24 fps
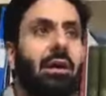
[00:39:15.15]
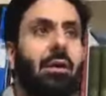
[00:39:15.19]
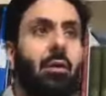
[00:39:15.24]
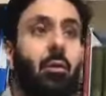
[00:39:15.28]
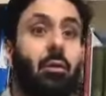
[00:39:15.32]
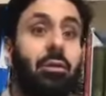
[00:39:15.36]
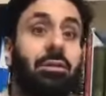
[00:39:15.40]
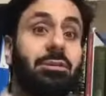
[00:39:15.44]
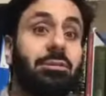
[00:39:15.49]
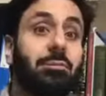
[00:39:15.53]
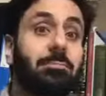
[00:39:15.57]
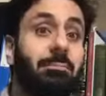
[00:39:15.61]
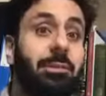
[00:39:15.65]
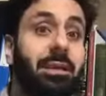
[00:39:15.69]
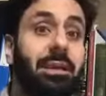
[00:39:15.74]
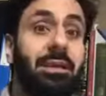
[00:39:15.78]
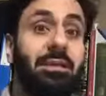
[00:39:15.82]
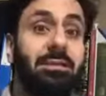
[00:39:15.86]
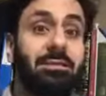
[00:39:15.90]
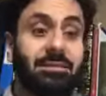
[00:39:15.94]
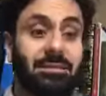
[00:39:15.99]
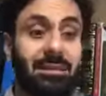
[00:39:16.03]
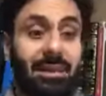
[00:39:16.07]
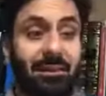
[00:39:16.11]
which
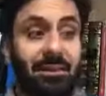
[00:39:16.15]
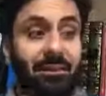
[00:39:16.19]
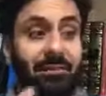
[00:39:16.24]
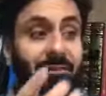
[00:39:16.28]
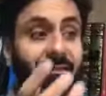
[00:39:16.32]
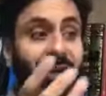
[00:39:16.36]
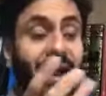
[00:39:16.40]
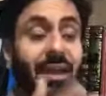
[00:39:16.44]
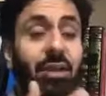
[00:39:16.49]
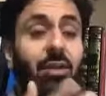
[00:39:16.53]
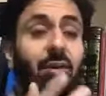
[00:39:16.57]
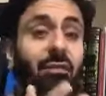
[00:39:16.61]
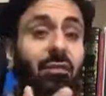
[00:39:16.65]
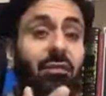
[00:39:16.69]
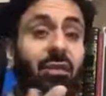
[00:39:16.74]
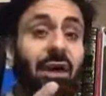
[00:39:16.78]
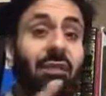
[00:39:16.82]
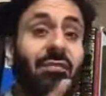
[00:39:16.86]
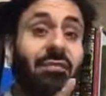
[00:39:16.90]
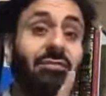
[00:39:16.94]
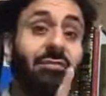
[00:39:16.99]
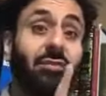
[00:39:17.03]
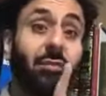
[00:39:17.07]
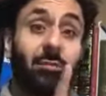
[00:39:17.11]
means that the value of
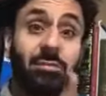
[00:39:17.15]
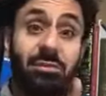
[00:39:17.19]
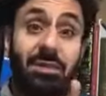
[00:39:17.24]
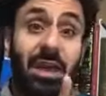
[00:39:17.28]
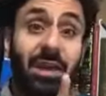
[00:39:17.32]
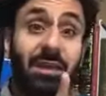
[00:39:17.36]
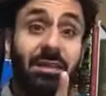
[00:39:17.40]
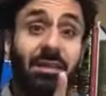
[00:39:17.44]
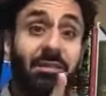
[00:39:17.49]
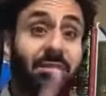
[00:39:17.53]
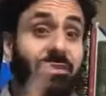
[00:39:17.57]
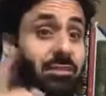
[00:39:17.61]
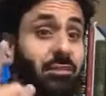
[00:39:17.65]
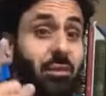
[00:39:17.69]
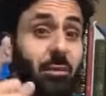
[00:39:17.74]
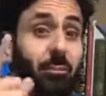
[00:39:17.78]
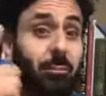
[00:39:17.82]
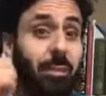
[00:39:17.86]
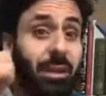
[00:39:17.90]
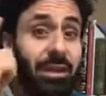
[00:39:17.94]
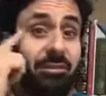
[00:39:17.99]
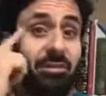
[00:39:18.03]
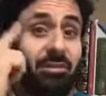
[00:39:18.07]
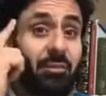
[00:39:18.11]
life is objective. It's not
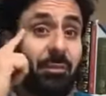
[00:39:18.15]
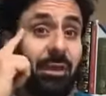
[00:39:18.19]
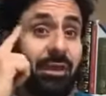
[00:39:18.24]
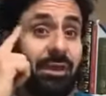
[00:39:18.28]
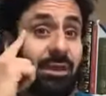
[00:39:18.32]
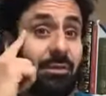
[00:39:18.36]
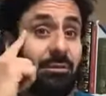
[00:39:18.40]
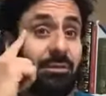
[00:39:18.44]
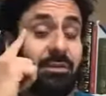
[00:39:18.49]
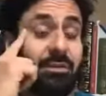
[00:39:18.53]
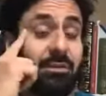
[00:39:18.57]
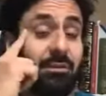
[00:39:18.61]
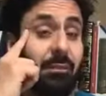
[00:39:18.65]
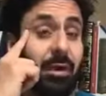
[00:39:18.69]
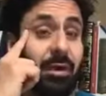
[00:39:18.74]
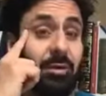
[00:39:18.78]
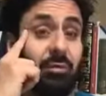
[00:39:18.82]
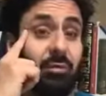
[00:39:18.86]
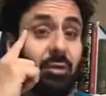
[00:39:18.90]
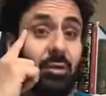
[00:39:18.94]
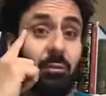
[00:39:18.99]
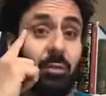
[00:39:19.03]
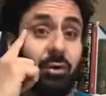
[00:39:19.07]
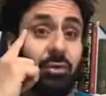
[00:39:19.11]
based on my limited mind
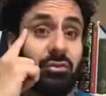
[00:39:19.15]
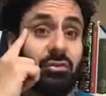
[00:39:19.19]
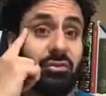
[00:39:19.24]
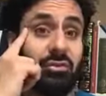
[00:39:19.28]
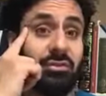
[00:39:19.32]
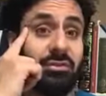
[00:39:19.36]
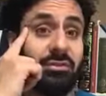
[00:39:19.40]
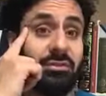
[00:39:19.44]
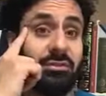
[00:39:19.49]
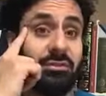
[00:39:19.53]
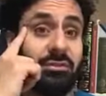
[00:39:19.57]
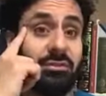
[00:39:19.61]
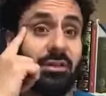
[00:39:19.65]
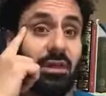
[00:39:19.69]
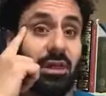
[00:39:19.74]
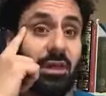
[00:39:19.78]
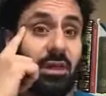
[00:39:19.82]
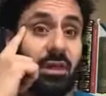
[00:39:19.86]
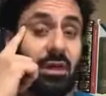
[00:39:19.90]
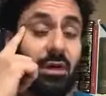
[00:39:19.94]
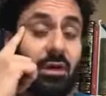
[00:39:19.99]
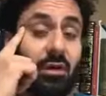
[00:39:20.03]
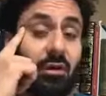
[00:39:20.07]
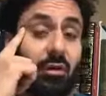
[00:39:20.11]
or emotions
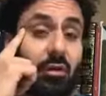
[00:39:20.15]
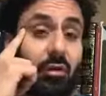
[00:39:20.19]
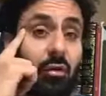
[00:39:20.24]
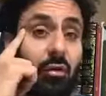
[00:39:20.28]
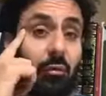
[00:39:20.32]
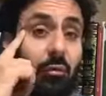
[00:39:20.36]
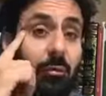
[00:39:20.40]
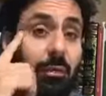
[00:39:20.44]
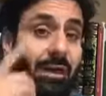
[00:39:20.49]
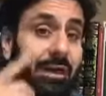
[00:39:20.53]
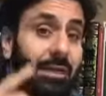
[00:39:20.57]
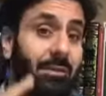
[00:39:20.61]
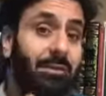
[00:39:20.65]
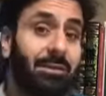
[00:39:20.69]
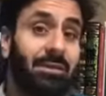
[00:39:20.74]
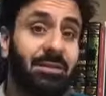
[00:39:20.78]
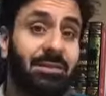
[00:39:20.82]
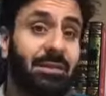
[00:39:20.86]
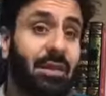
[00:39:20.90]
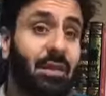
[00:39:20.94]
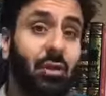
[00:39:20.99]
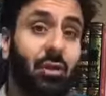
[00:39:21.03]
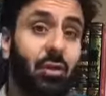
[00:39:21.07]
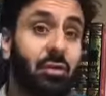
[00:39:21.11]
or my limited
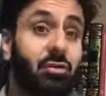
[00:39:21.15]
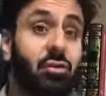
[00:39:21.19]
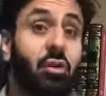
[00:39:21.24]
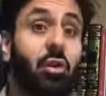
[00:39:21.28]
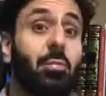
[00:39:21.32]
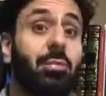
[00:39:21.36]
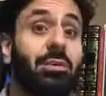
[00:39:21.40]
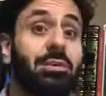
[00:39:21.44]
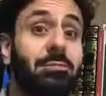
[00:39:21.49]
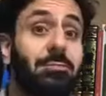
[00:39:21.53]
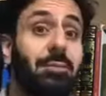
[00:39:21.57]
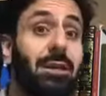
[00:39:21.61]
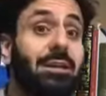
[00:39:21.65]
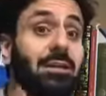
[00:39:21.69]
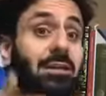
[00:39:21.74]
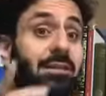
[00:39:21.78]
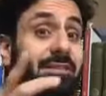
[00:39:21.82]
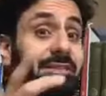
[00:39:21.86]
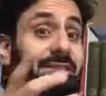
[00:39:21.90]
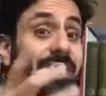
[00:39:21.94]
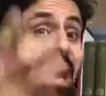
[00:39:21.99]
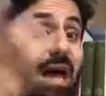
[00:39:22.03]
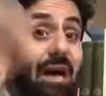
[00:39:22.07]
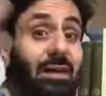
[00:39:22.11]
psychological perspective.
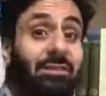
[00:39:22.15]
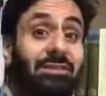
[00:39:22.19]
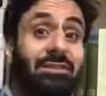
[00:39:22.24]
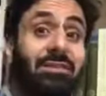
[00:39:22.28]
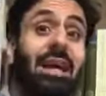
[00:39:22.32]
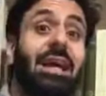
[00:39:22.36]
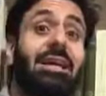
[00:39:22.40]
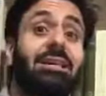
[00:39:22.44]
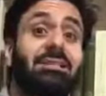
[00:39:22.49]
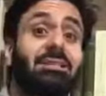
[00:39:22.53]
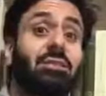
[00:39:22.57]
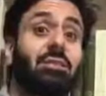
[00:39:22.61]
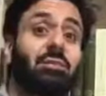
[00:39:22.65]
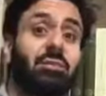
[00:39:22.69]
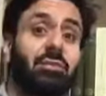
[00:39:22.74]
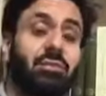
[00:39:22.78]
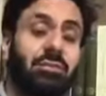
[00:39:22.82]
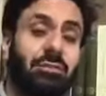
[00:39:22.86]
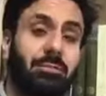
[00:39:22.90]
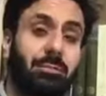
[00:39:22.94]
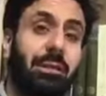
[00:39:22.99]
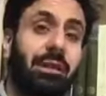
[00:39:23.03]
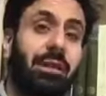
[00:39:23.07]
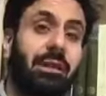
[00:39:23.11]
It's outside, so to
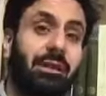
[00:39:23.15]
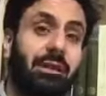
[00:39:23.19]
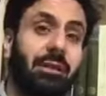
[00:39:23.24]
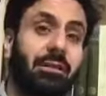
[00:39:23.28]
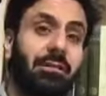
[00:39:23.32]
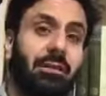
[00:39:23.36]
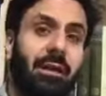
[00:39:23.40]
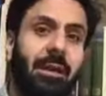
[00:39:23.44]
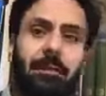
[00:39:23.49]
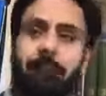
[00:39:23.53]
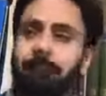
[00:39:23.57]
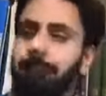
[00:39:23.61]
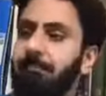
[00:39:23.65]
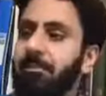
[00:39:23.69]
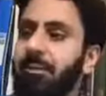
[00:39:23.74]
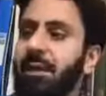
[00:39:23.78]
speak, right?